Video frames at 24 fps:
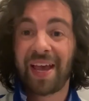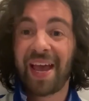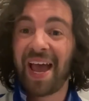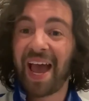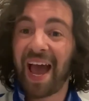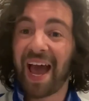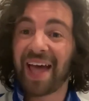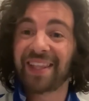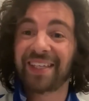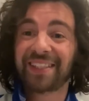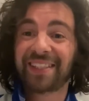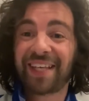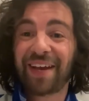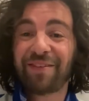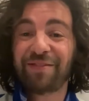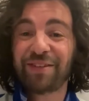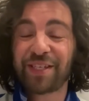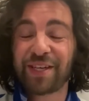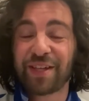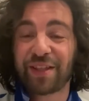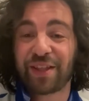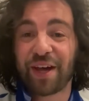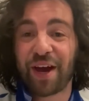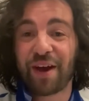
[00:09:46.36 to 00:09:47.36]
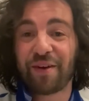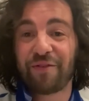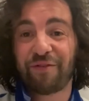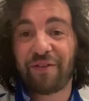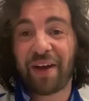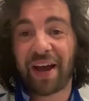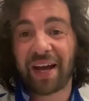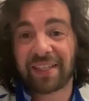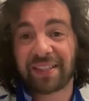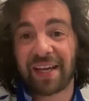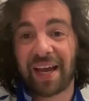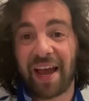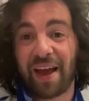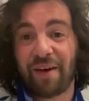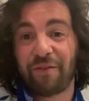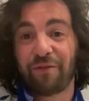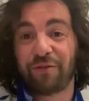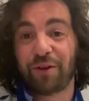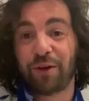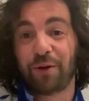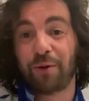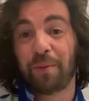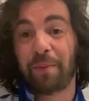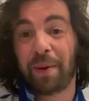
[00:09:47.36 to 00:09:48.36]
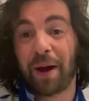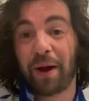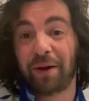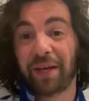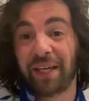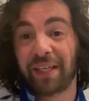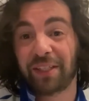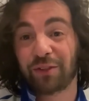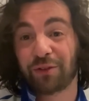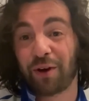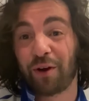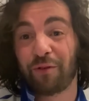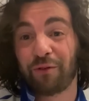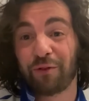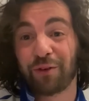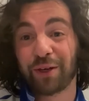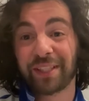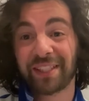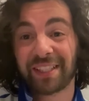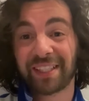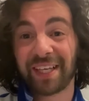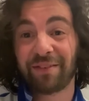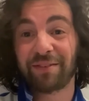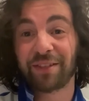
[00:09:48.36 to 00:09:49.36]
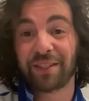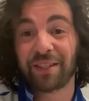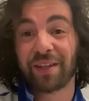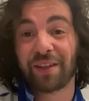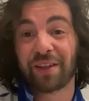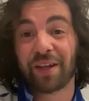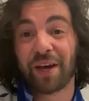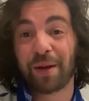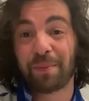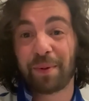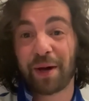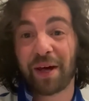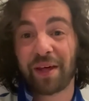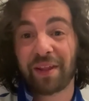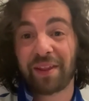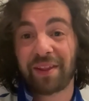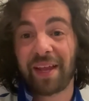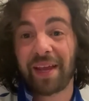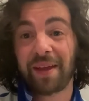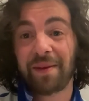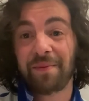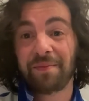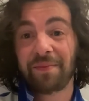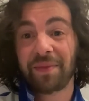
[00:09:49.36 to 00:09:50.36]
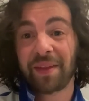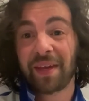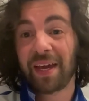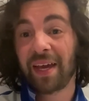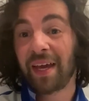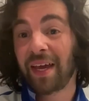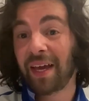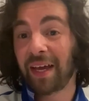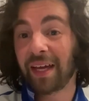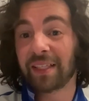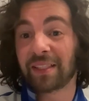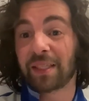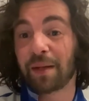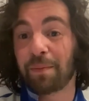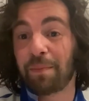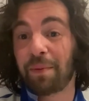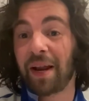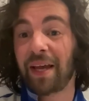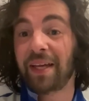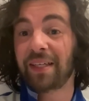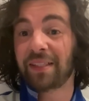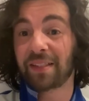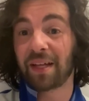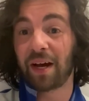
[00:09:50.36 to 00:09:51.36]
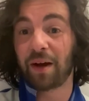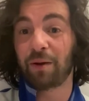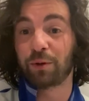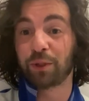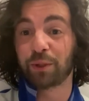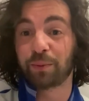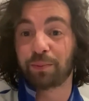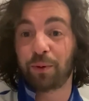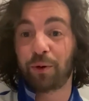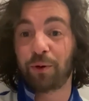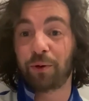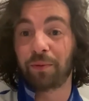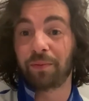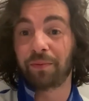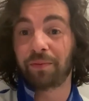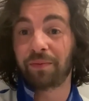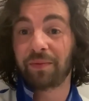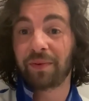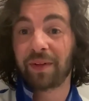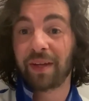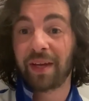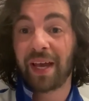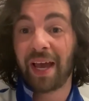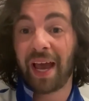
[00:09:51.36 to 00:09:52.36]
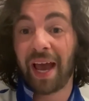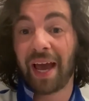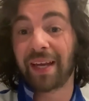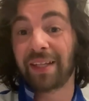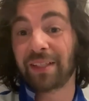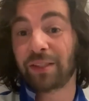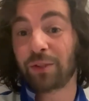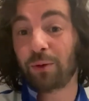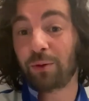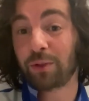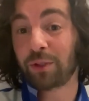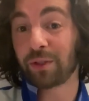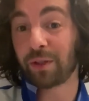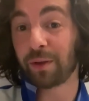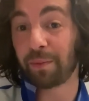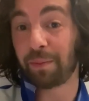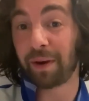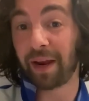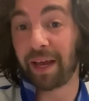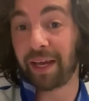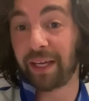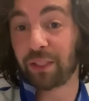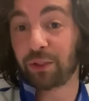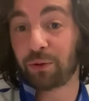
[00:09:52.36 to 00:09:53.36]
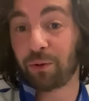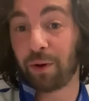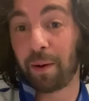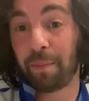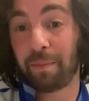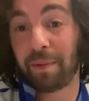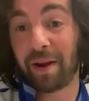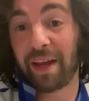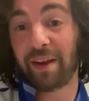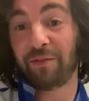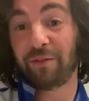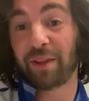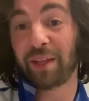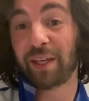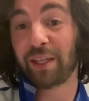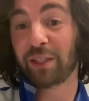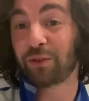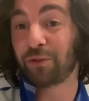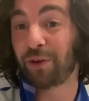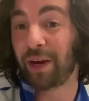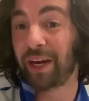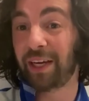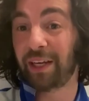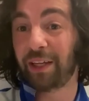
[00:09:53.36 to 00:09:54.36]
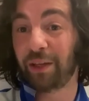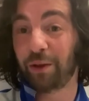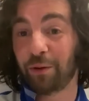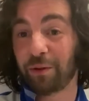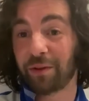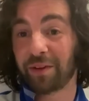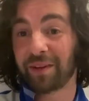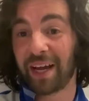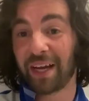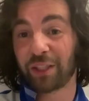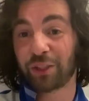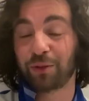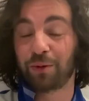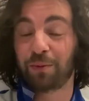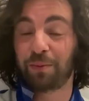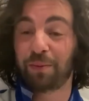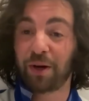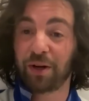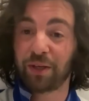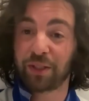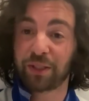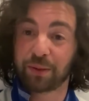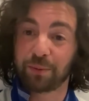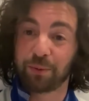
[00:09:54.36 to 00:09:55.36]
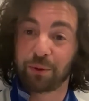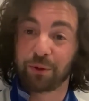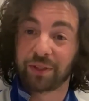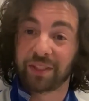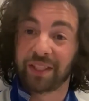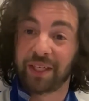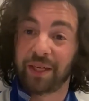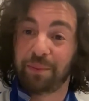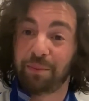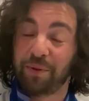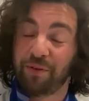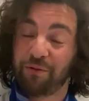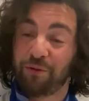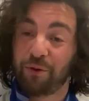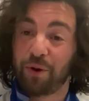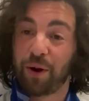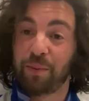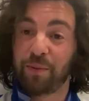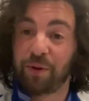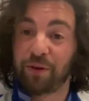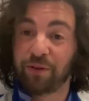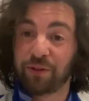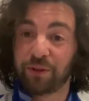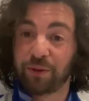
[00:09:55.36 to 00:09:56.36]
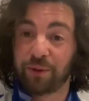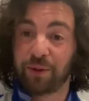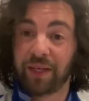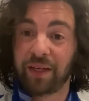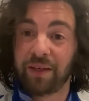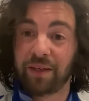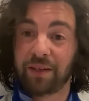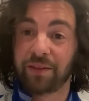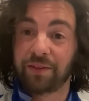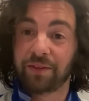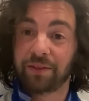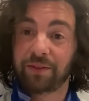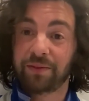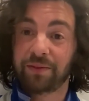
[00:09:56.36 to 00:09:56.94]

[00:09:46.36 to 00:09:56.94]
And the 73rd fact I have for you about Israel for its 73rd birthday, it's the place that I was born. And it's also the place where I played for the Israeli Youth National Basketball Team before I moved to England.